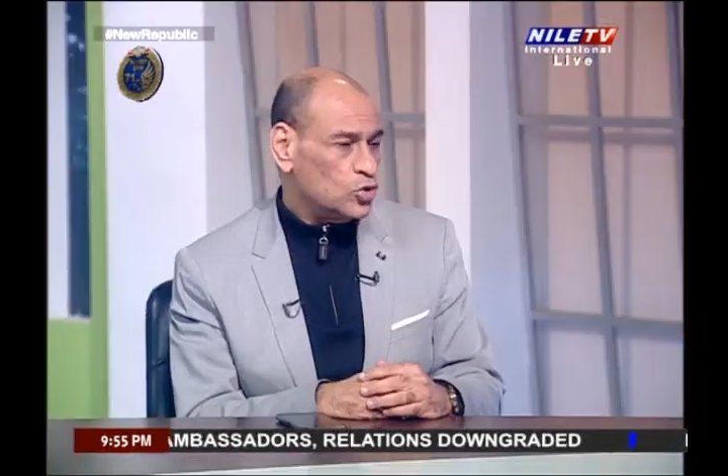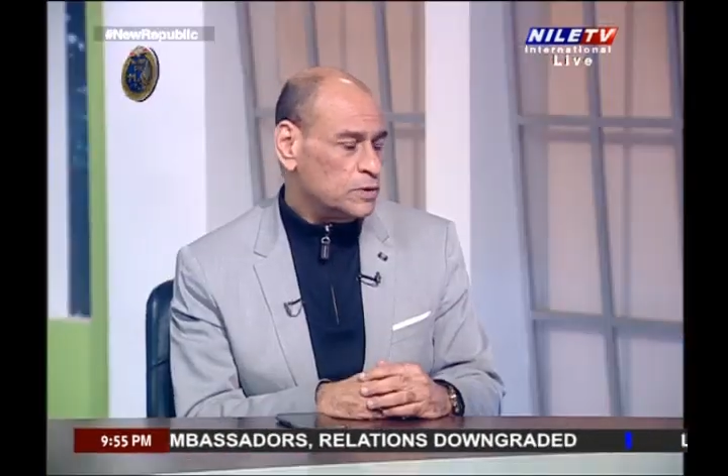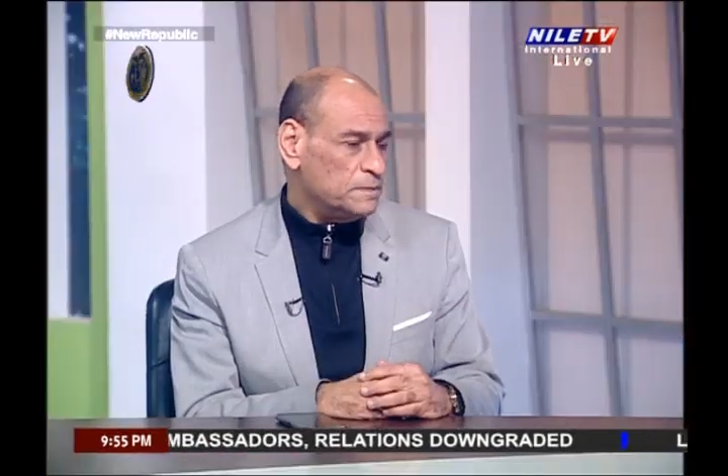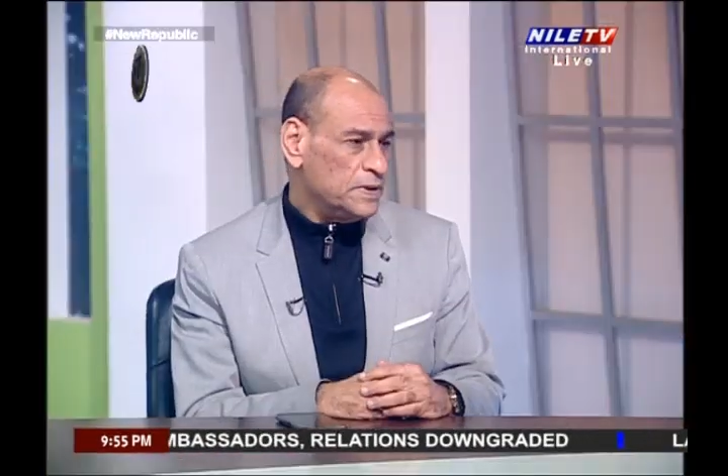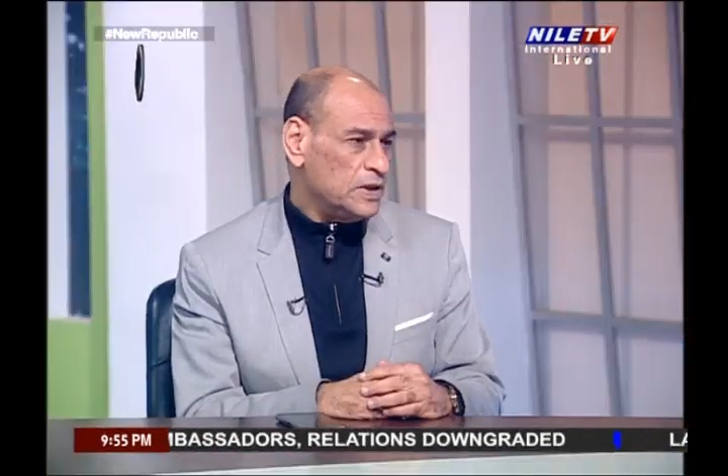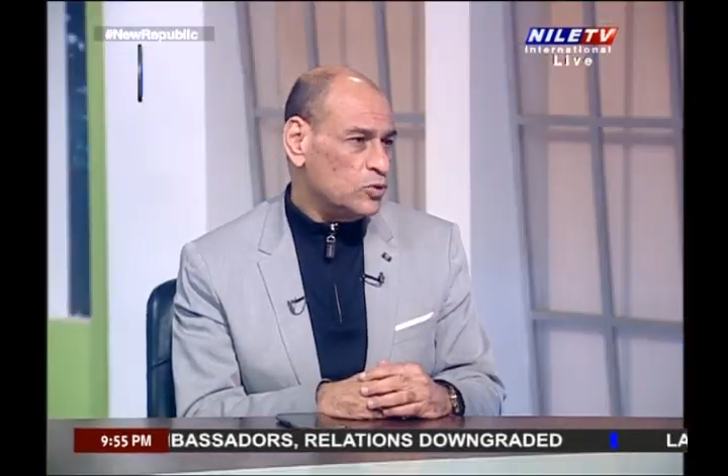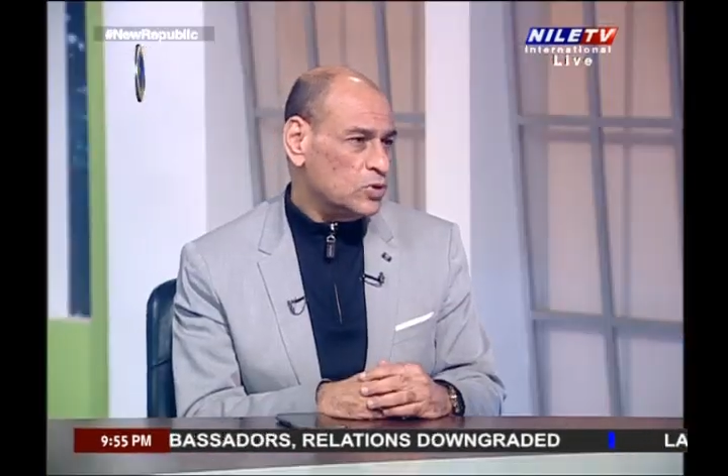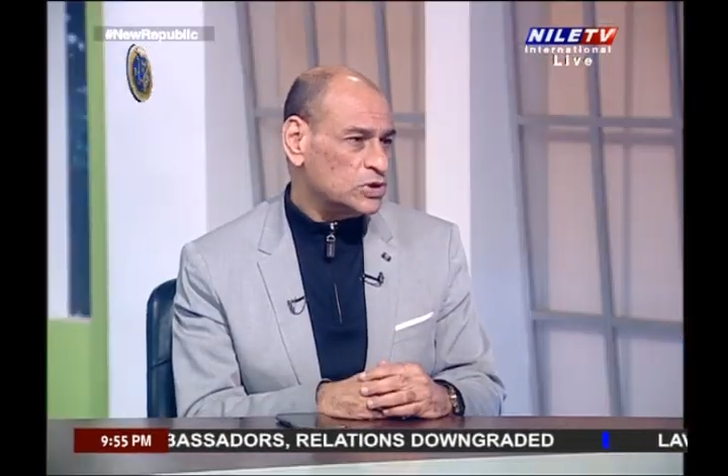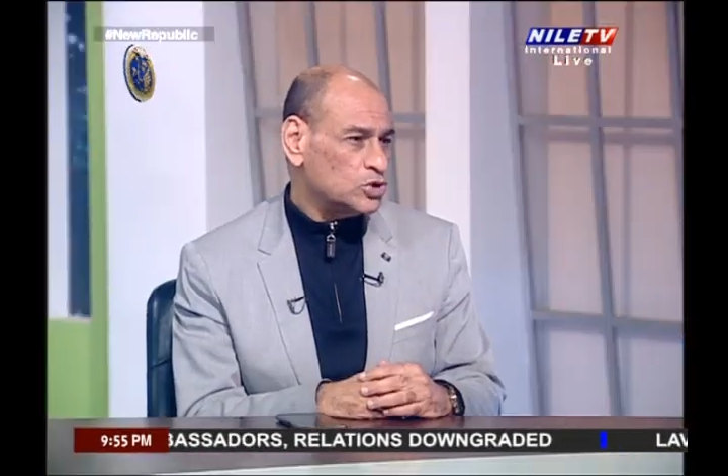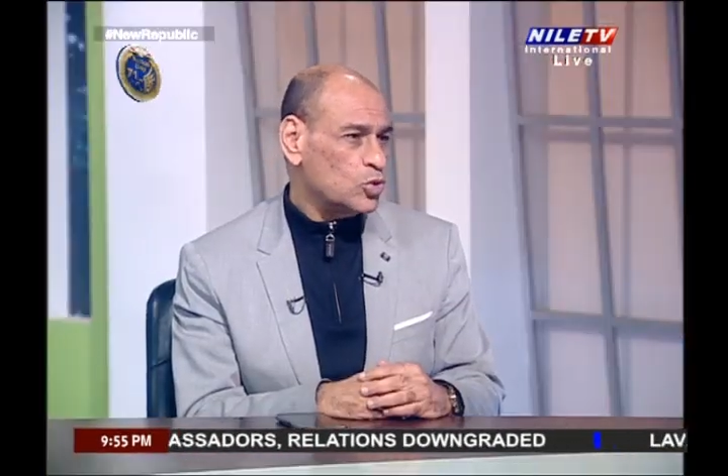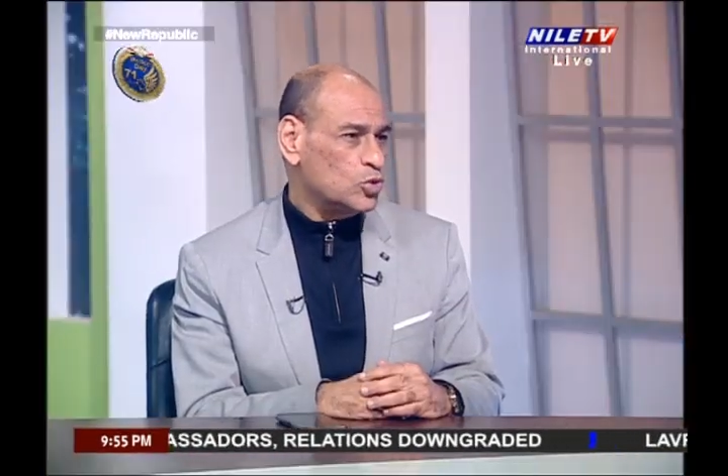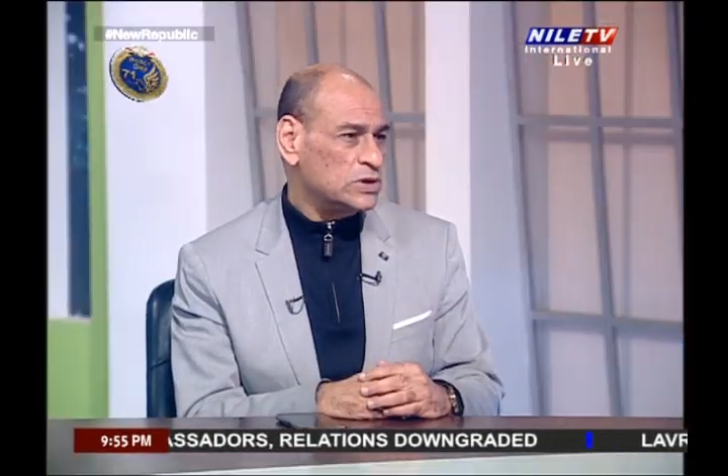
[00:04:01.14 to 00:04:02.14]
could be
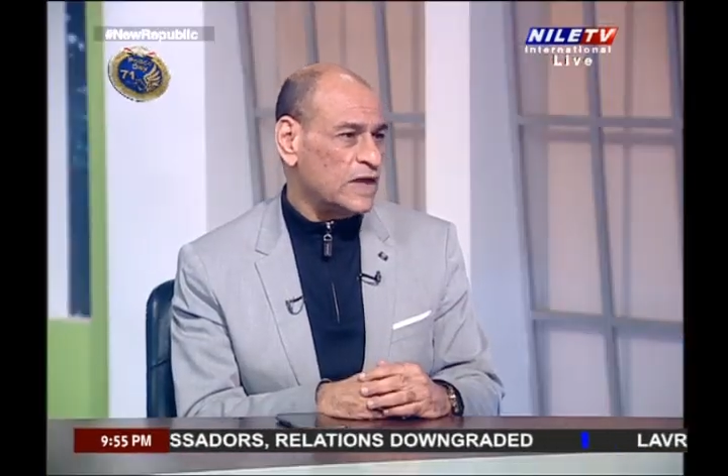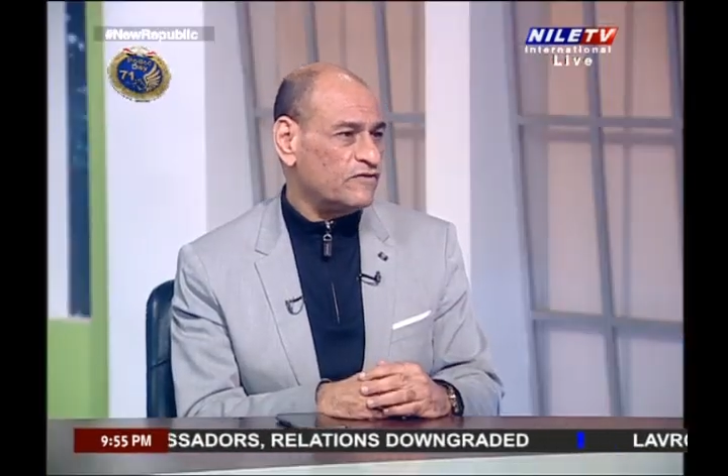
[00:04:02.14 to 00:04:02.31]
what's called a